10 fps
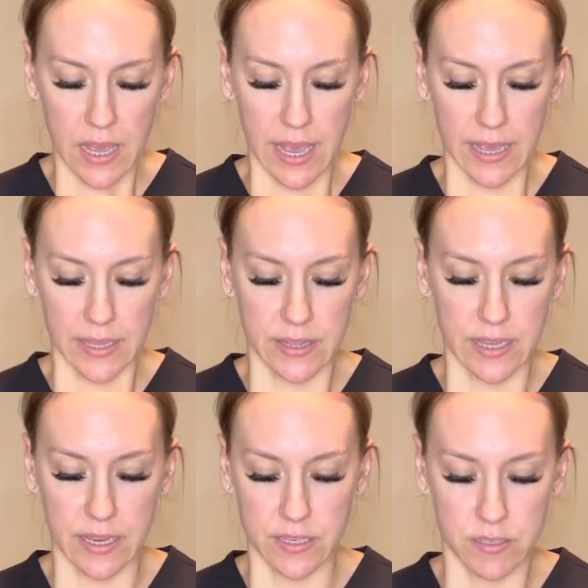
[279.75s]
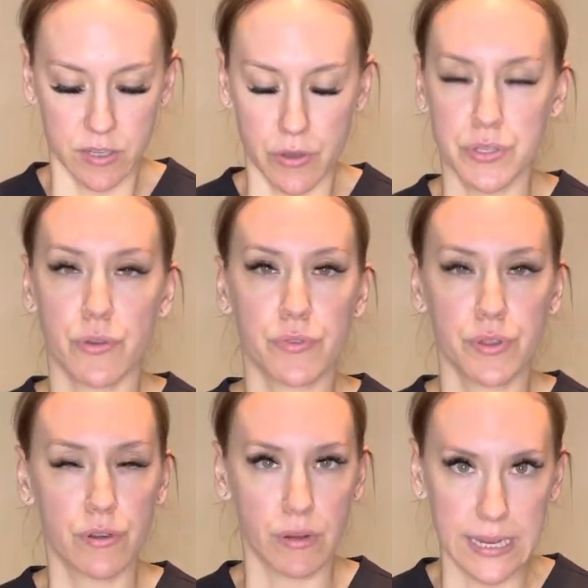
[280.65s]
And it goes over the
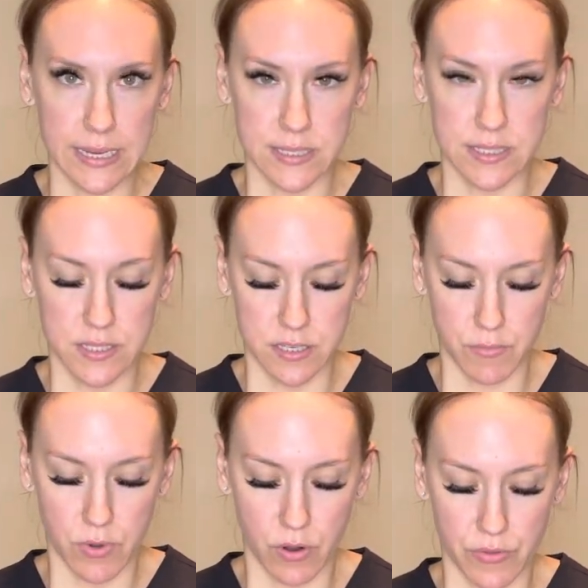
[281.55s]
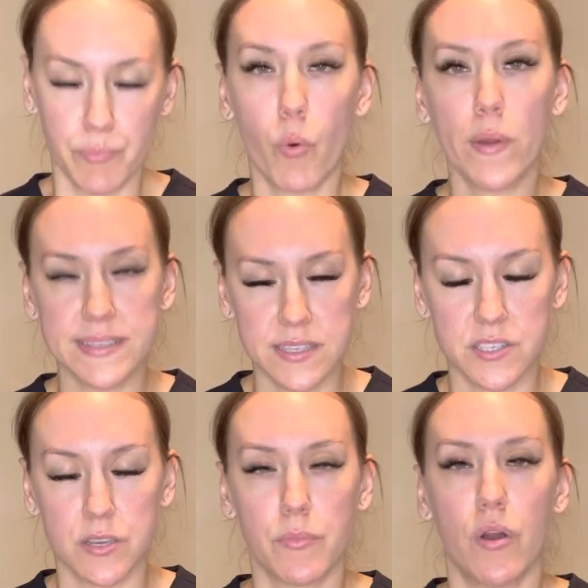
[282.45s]
grading system or the point
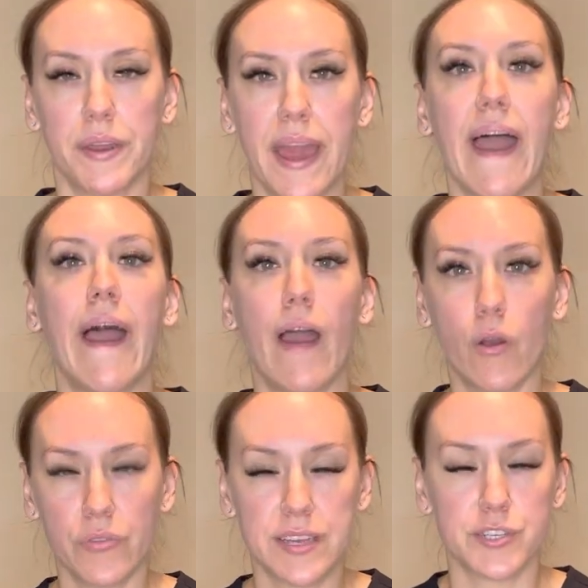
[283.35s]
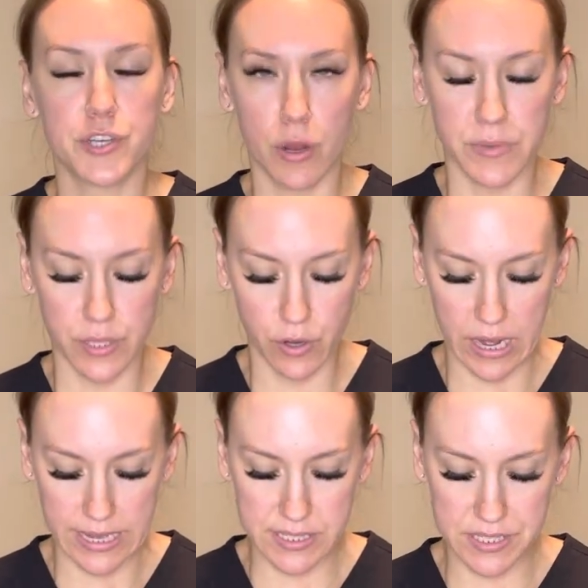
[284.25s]
system on how they determine the
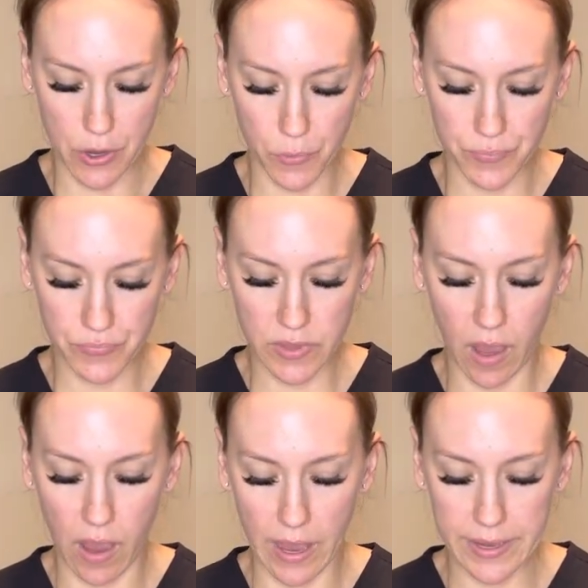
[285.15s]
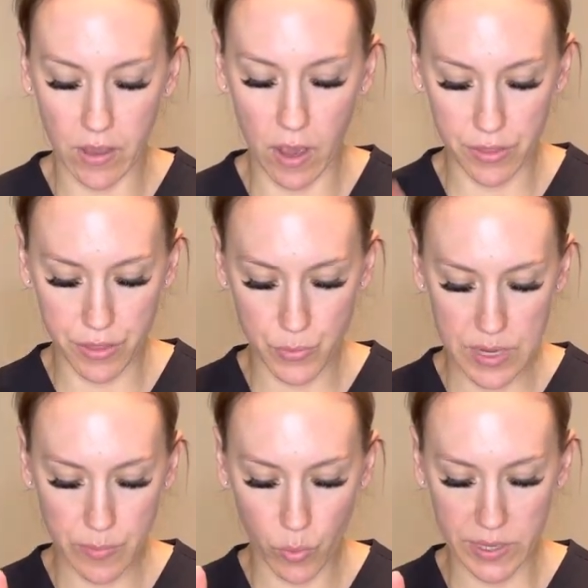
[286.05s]
grade. So I got
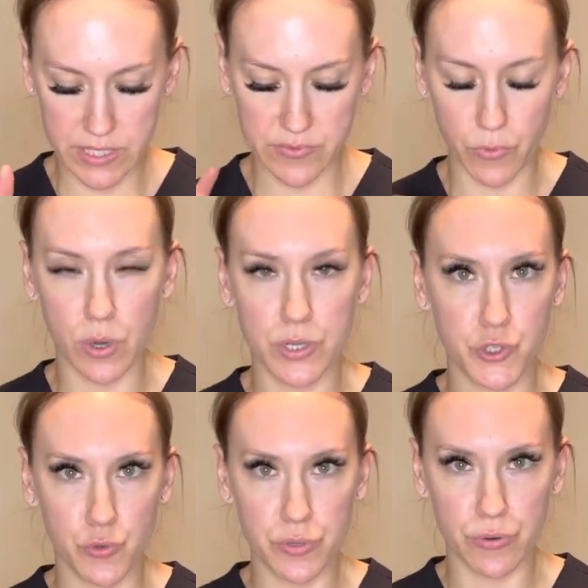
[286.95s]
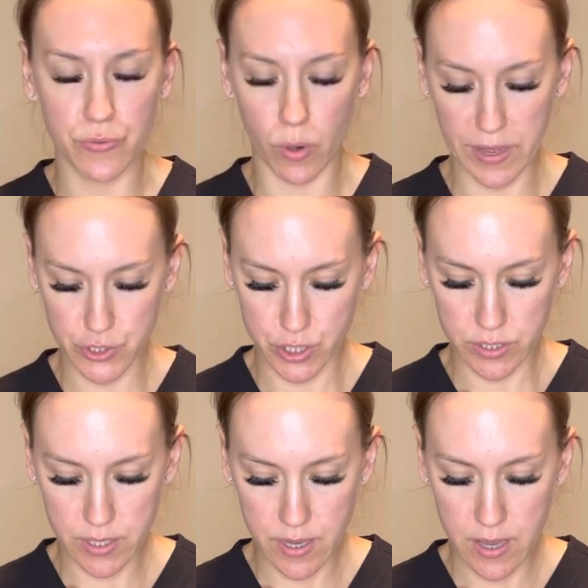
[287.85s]
three points for tubule
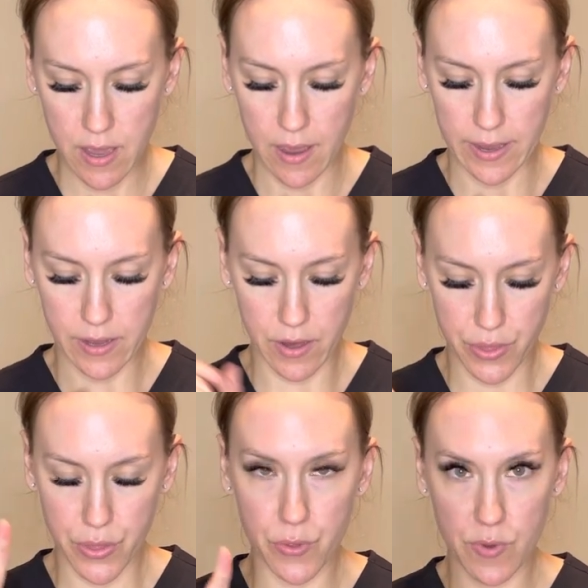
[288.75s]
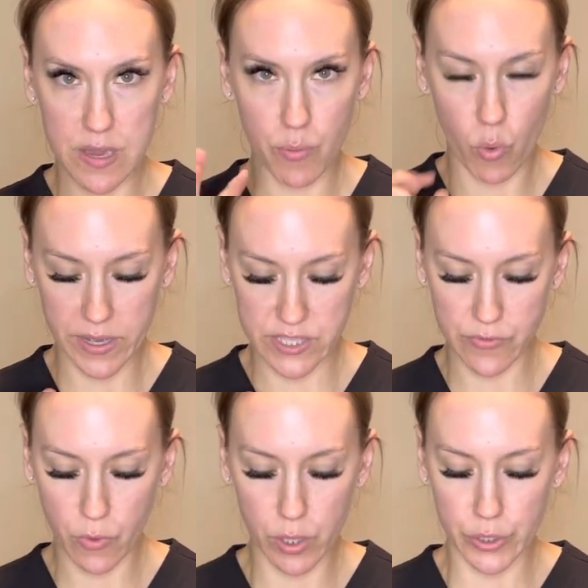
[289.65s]
formation, I got three points
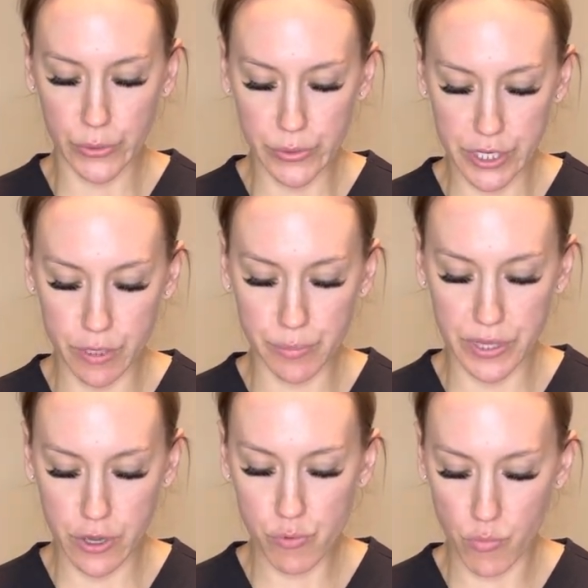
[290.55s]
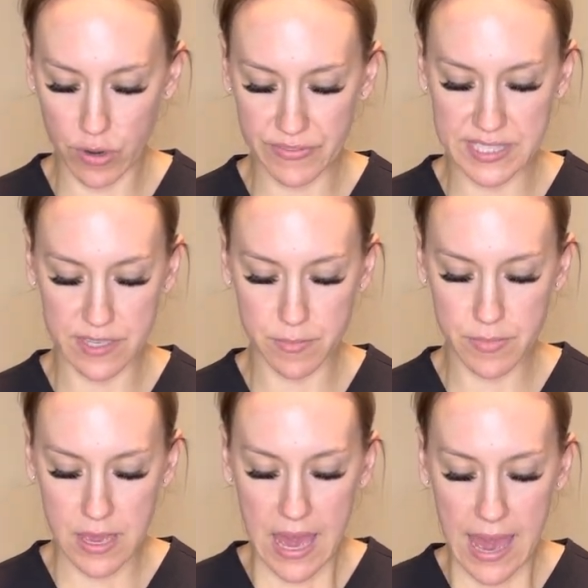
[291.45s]
for nuclear pleomorphism
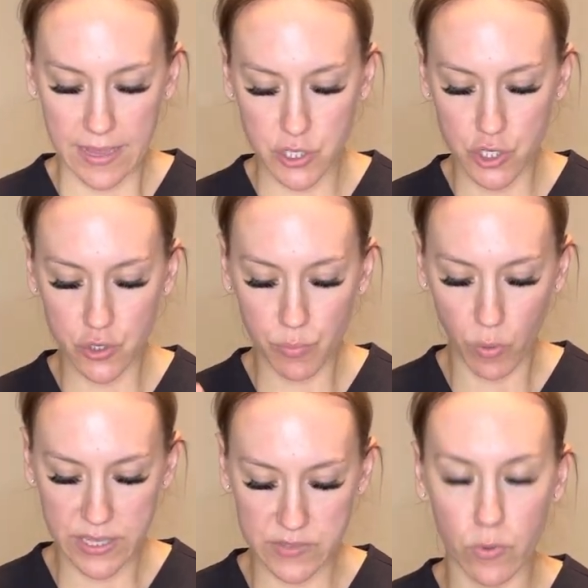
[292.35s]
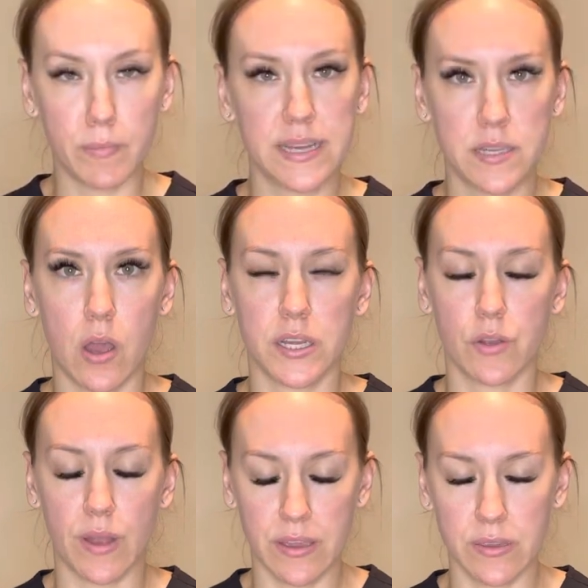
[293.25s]
and two points for mitotic
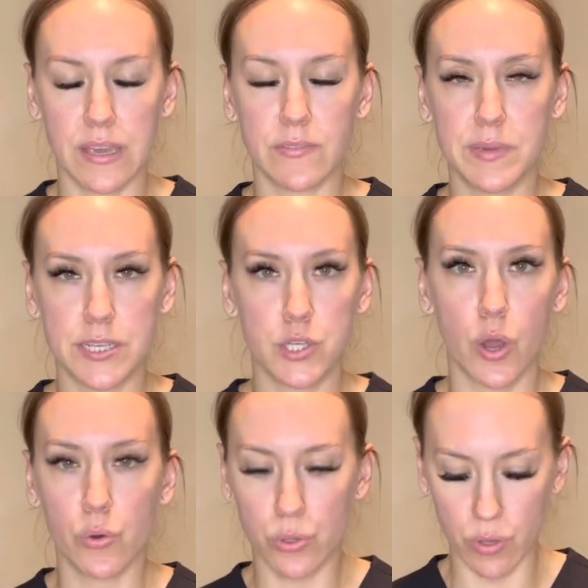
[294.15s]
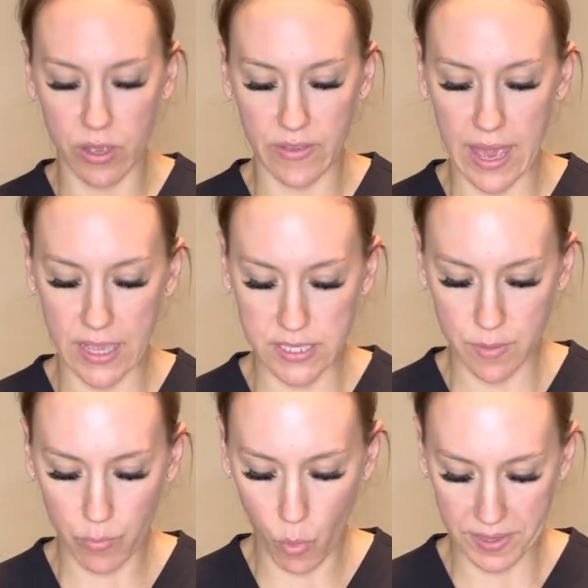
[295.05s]
rate, giving me a total of eight
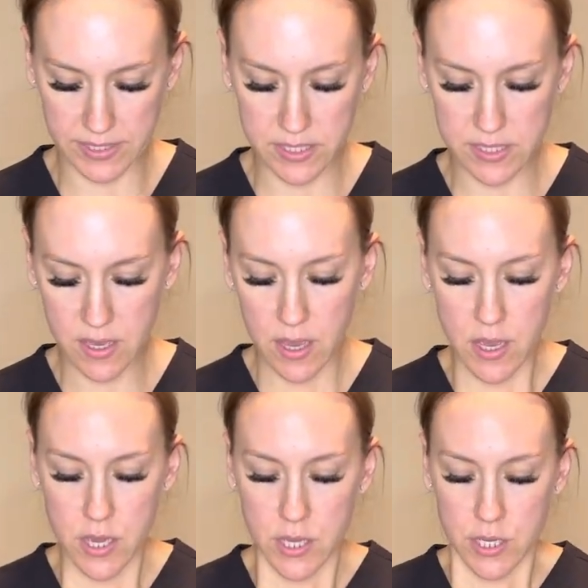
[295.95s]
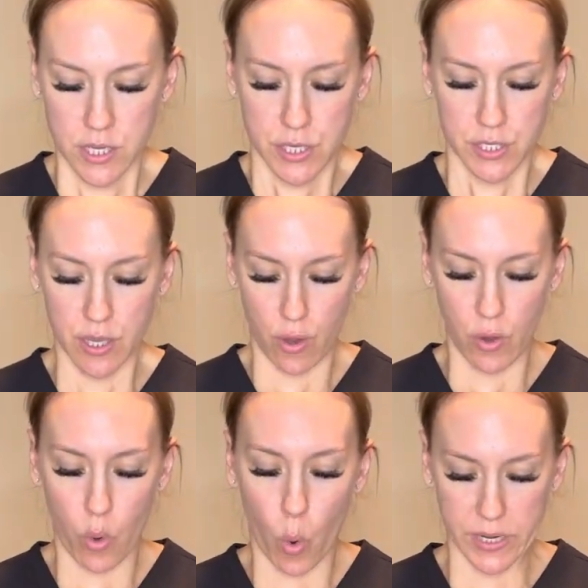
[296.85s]
points. So
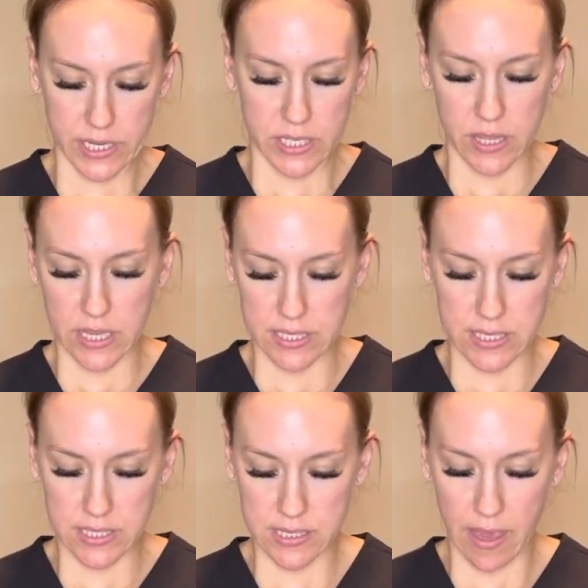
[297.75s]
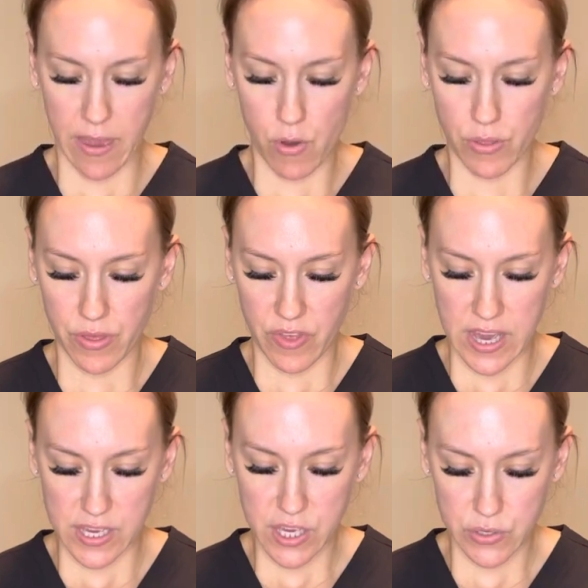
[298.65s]
according to this scale that they
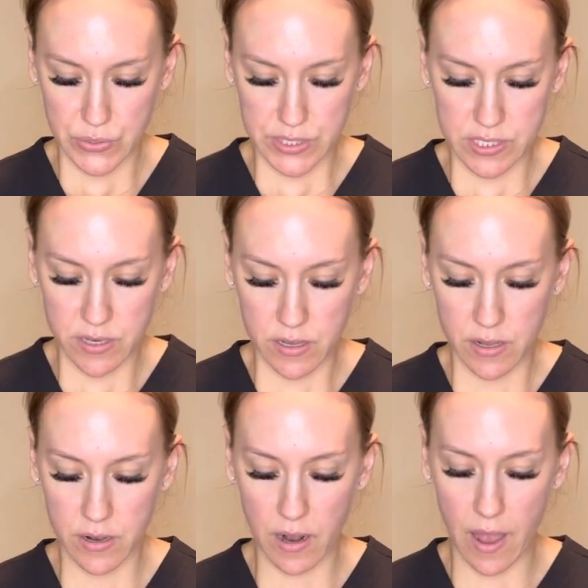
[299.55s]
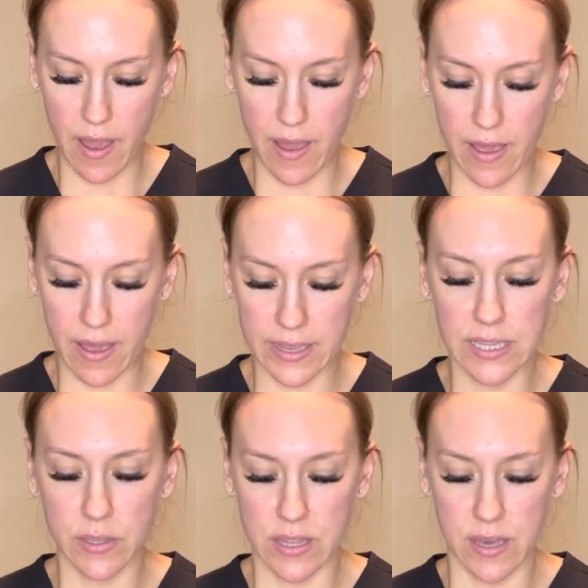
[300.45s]
used,
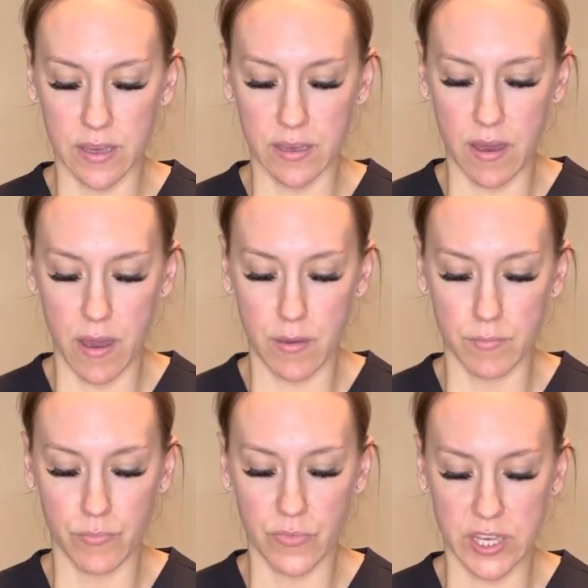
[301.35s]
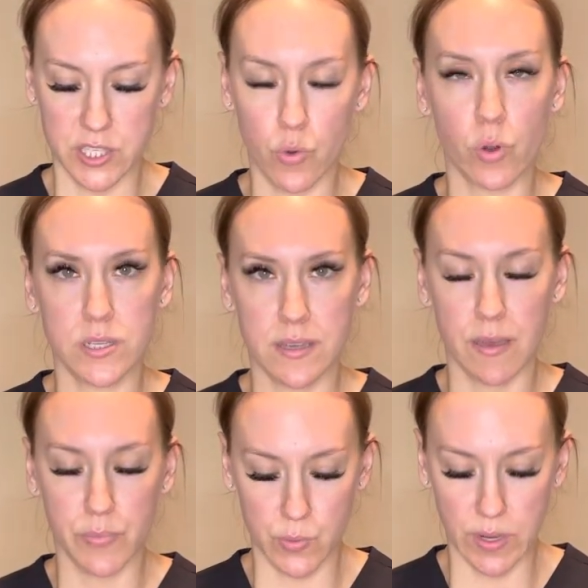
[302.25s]
anything um, that scores
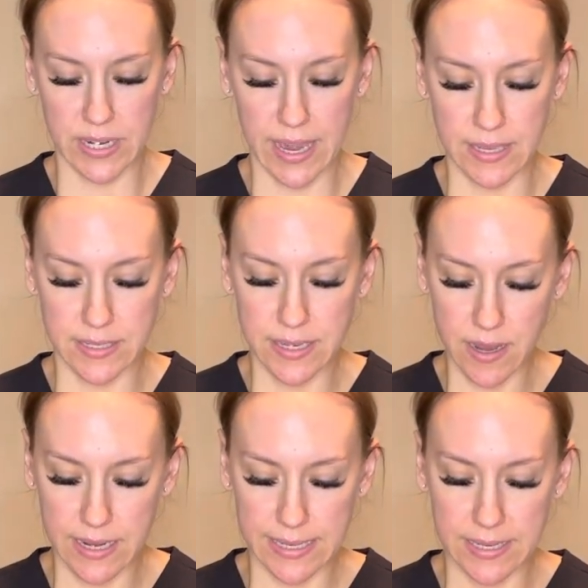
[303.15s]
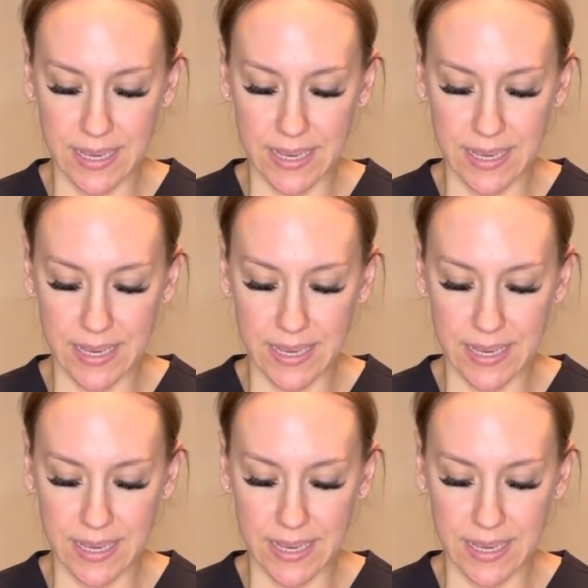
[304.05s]
between eight and nine